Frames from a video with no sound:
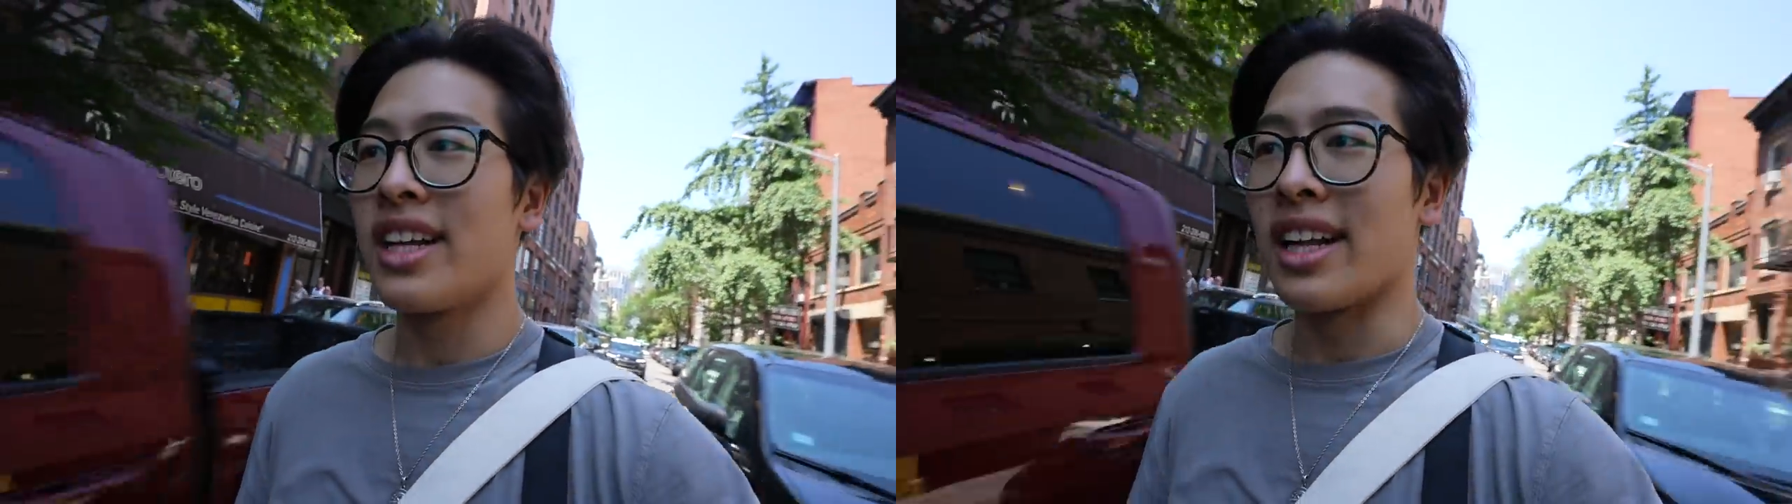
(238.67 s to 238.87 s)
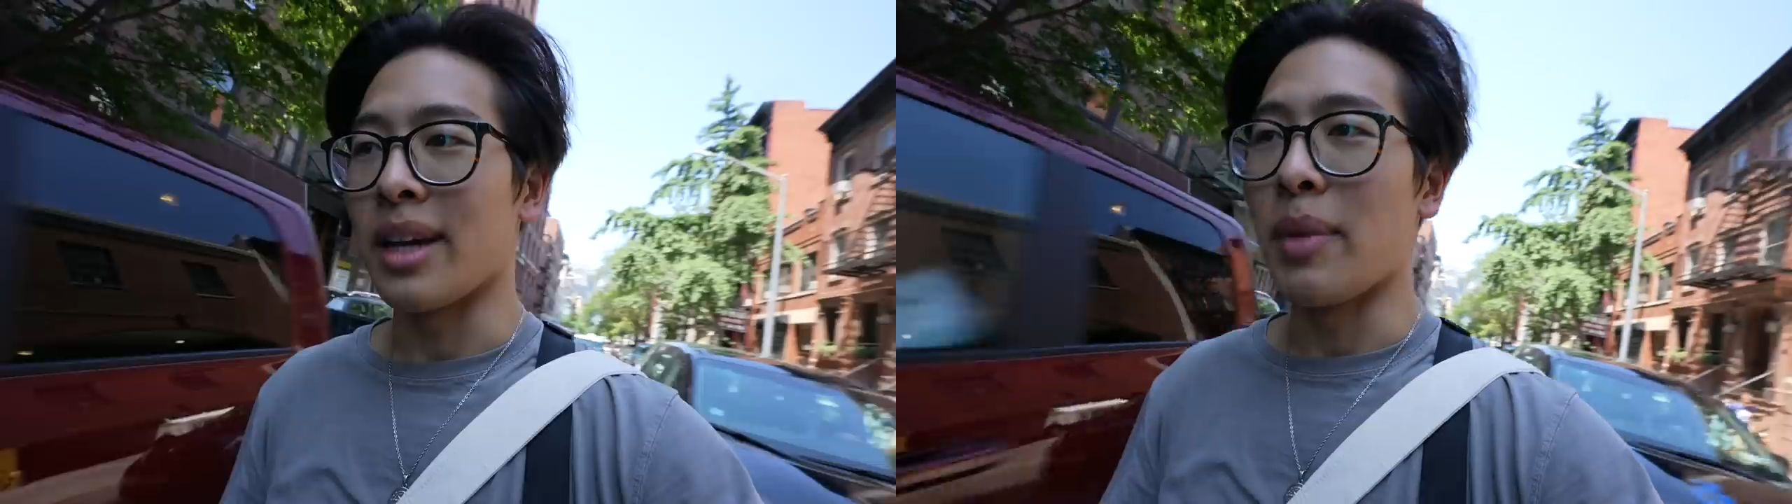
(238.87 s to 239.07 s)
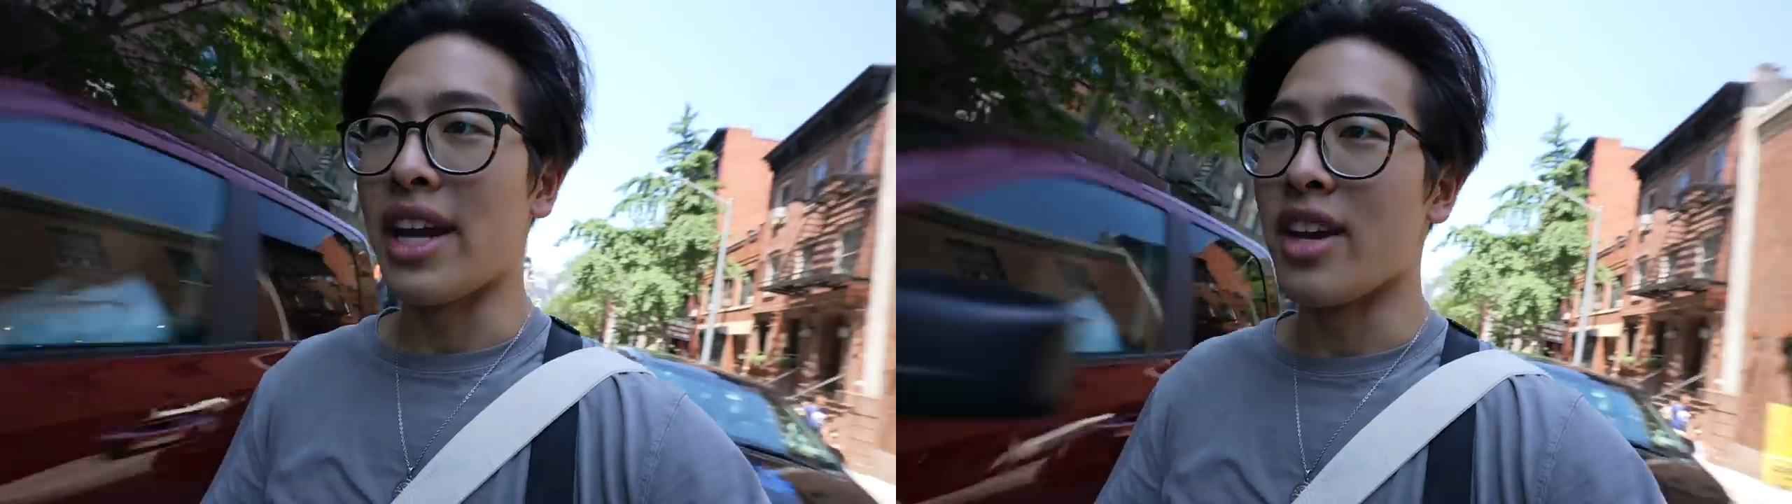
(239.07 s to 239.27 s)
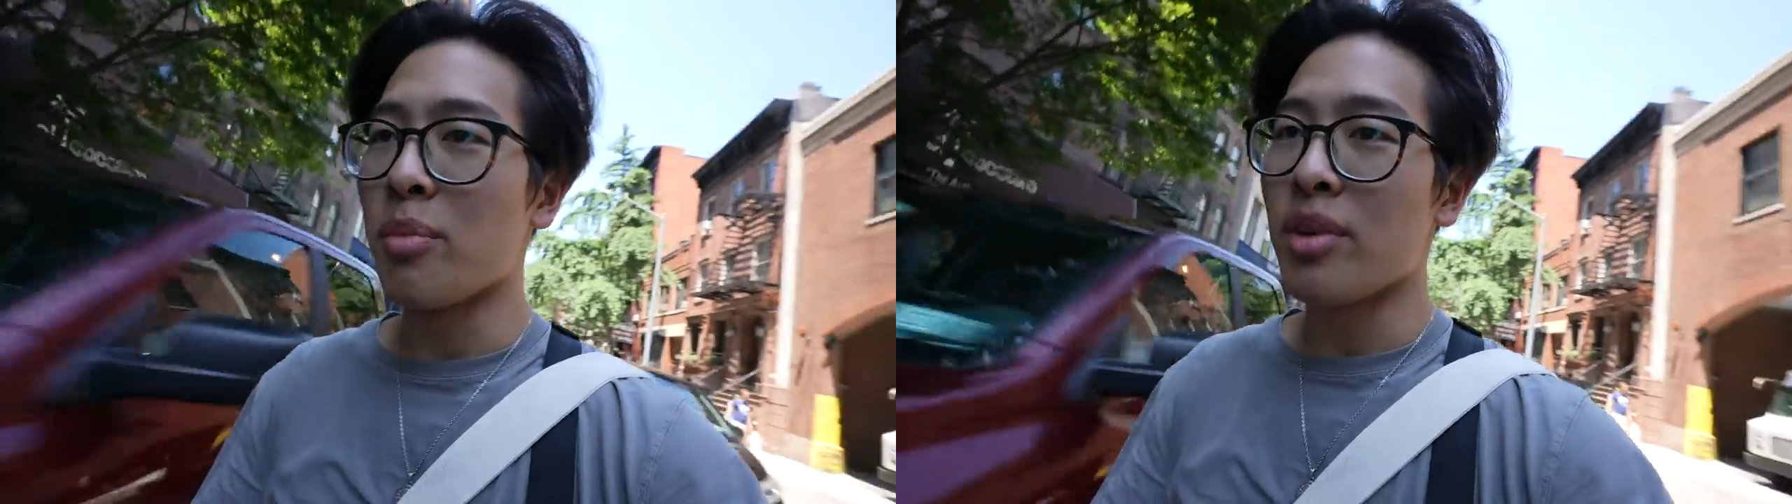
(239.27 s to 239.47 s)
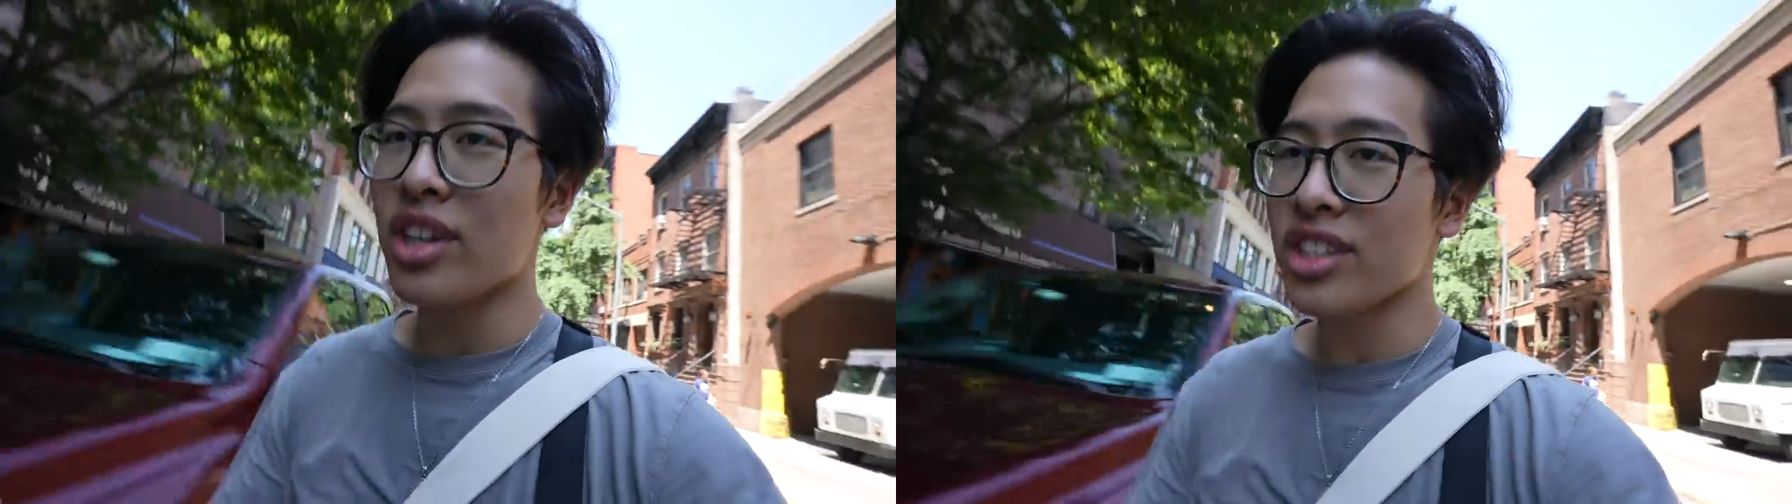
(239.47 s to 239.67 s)
Like, my
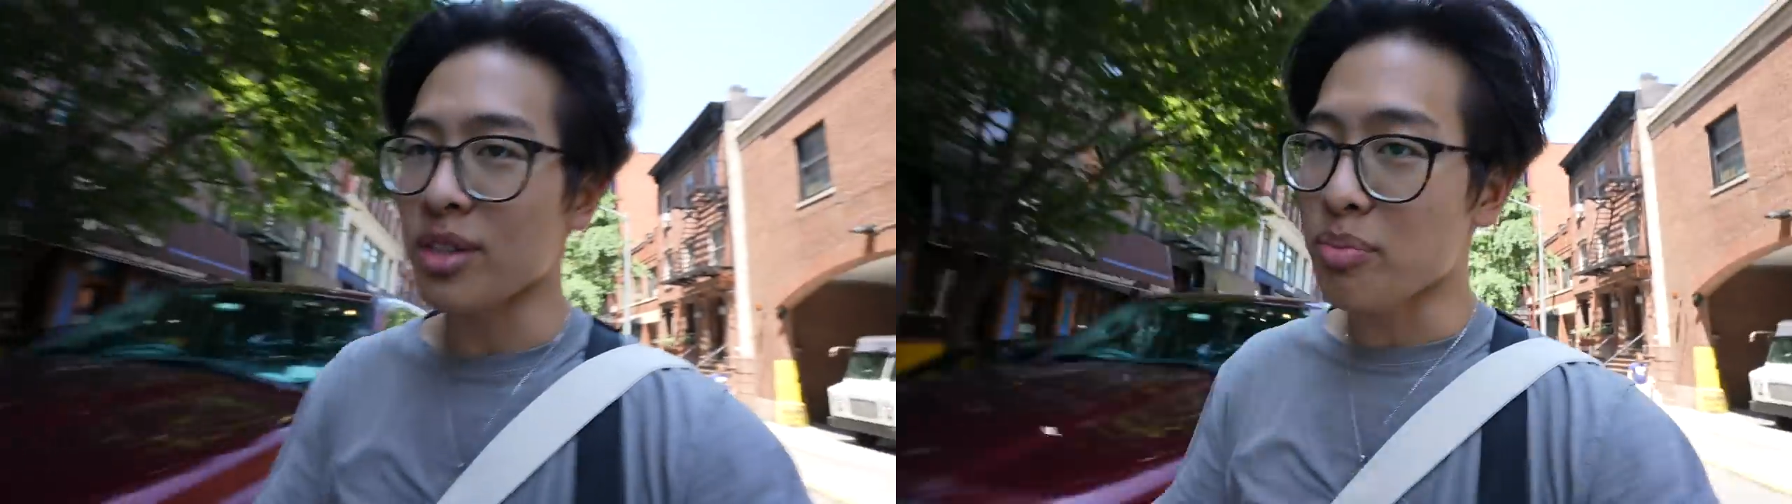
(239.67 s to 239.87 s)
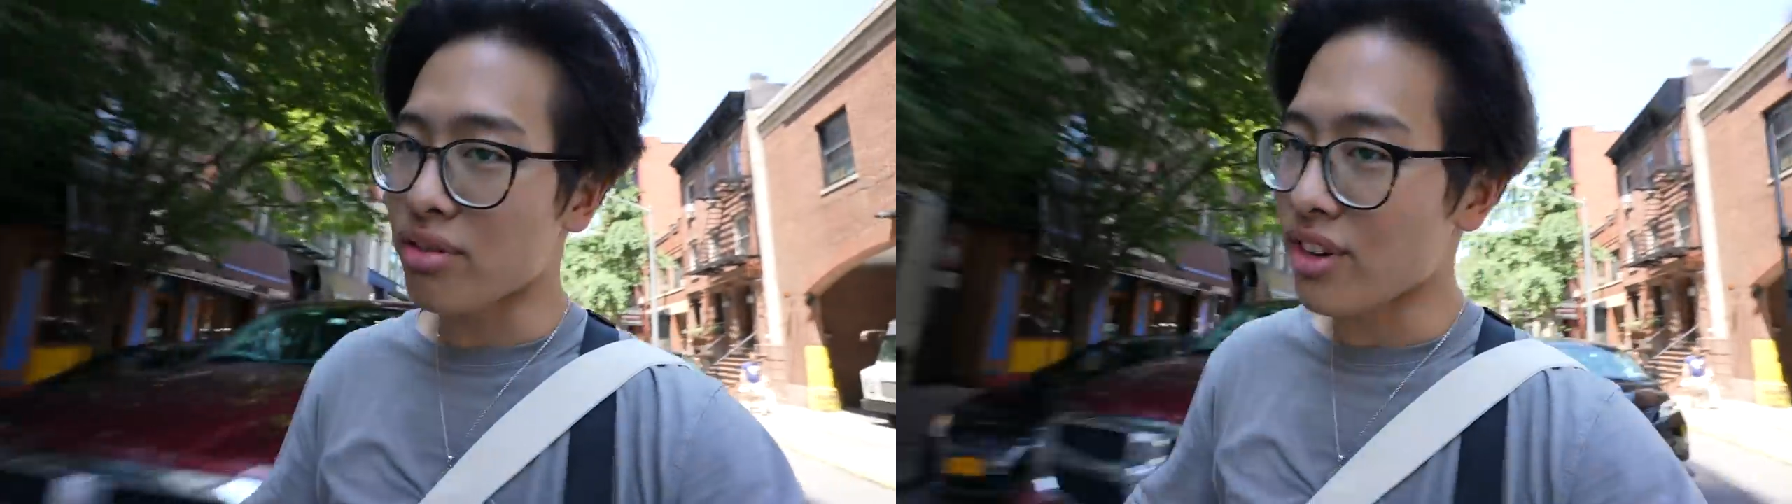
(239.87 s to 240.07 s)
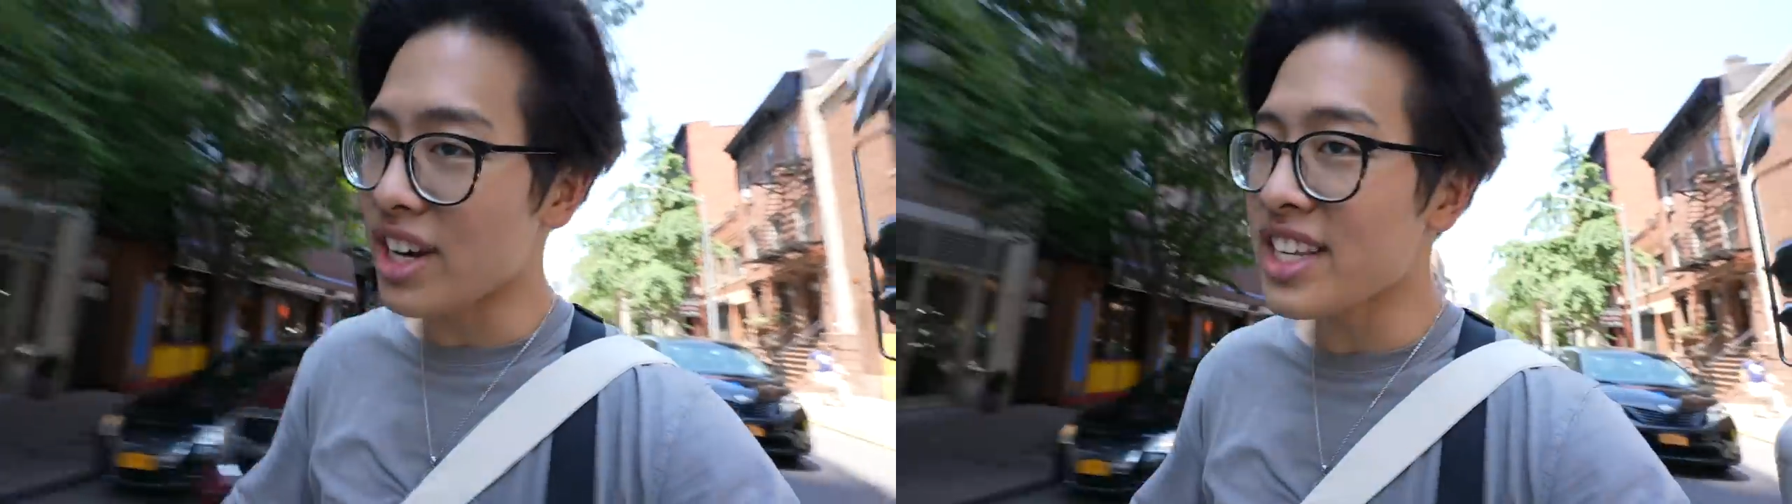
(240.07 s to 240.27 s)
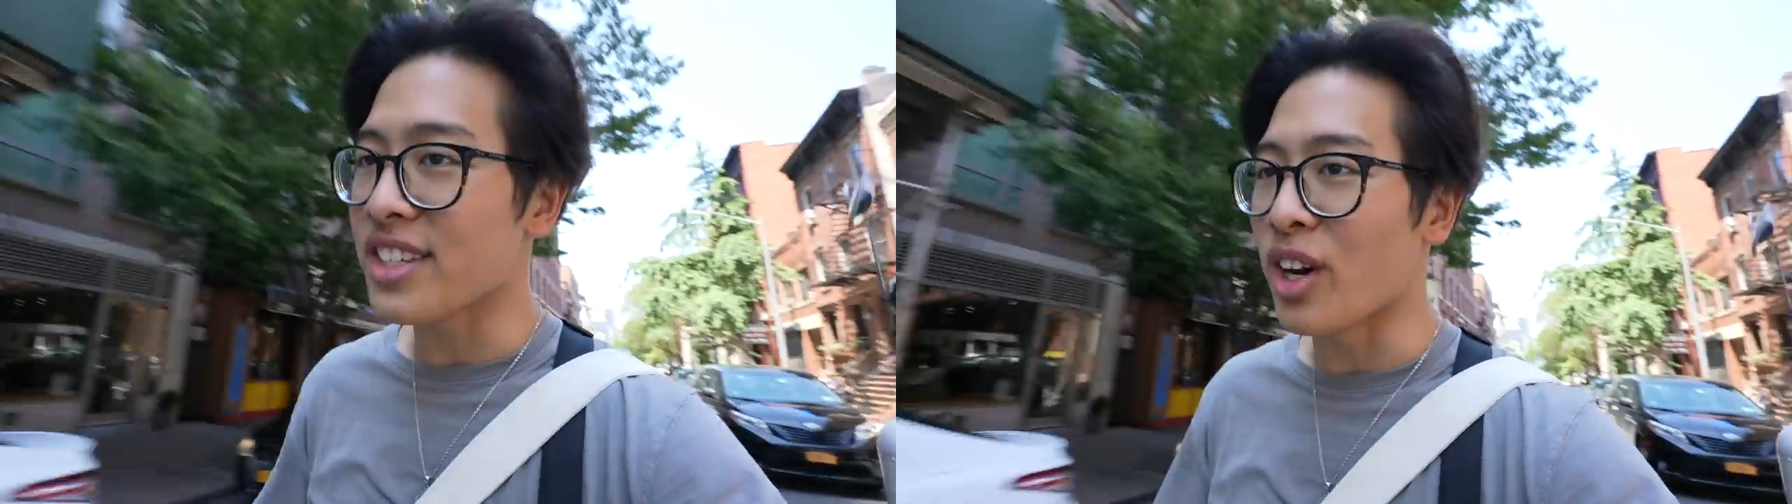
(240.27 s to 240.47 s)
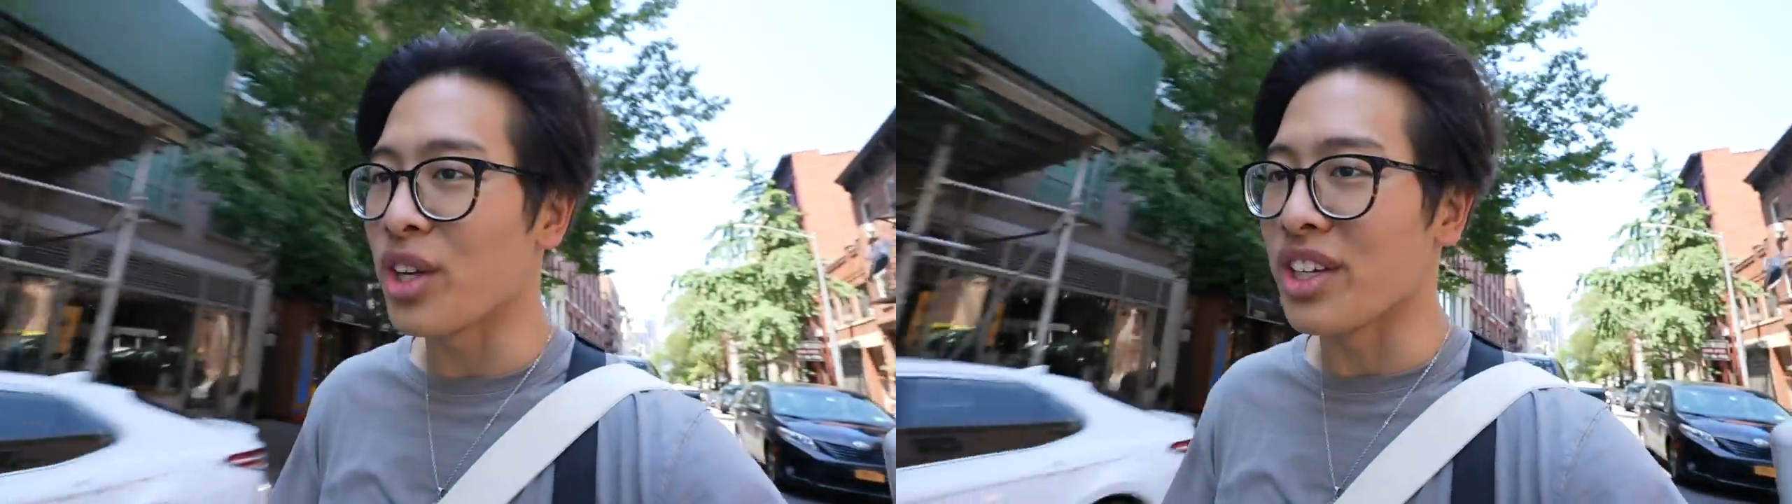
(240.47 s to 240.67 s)
numbers are pretty
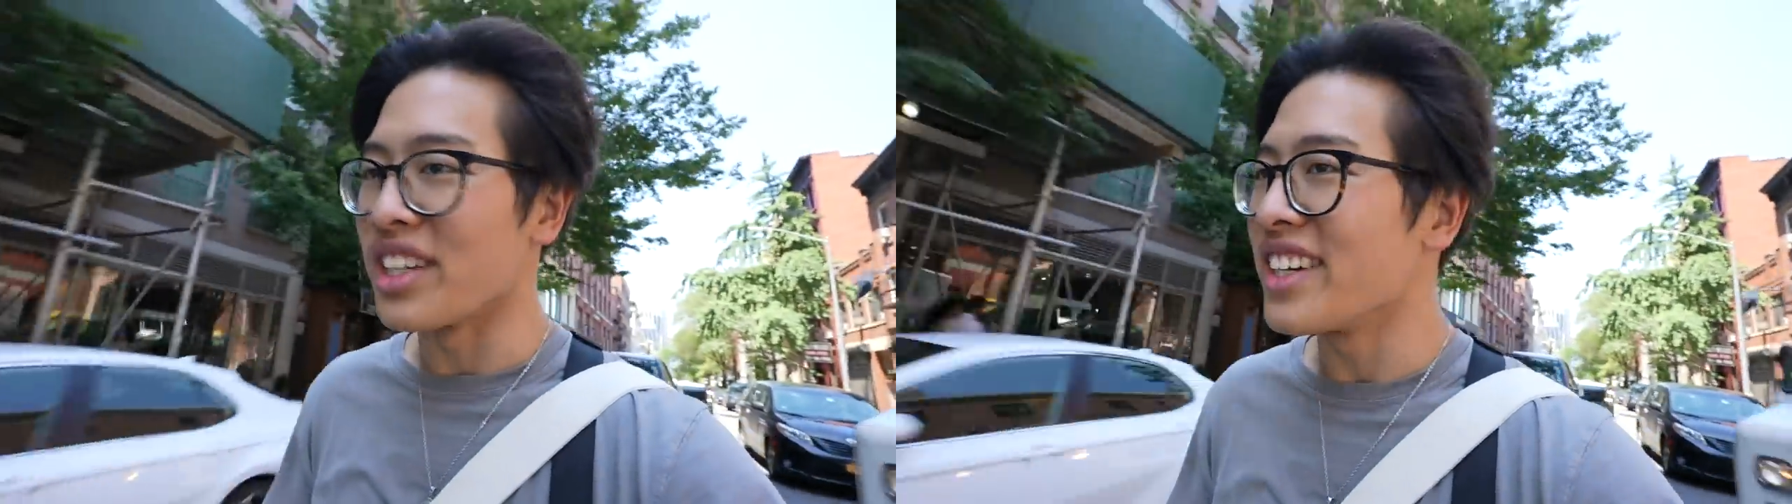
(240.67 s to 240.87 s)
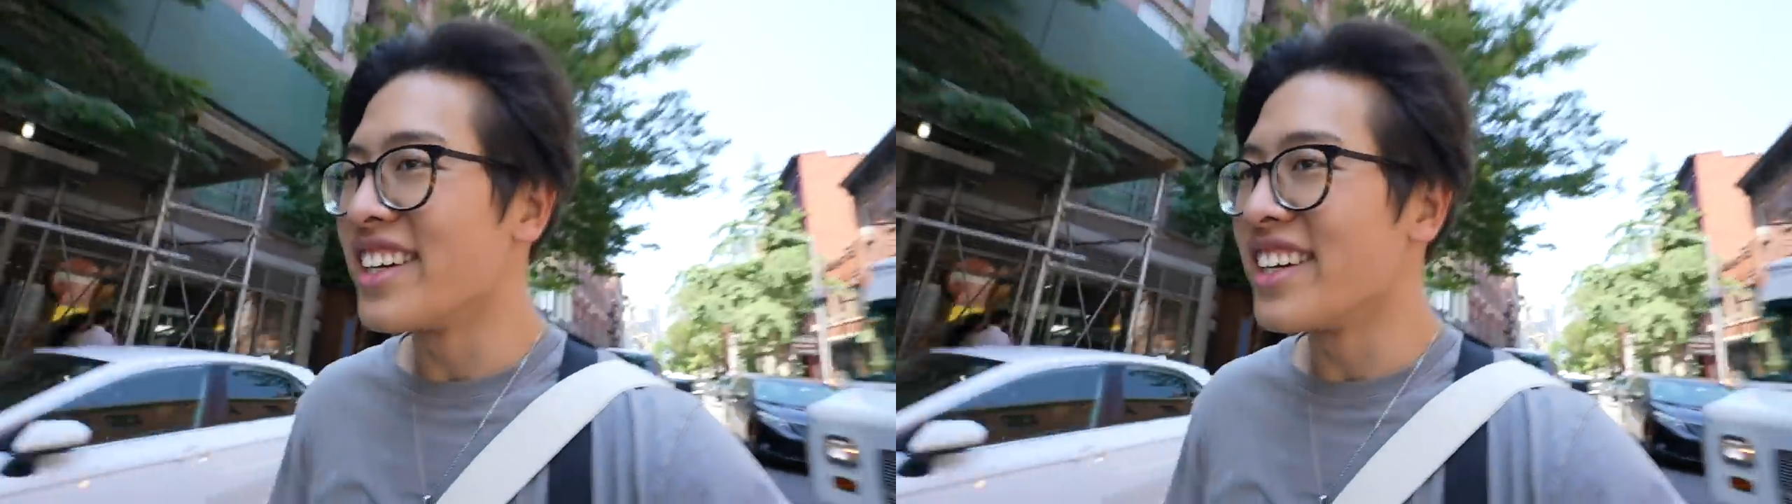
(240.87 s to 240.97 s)
solid.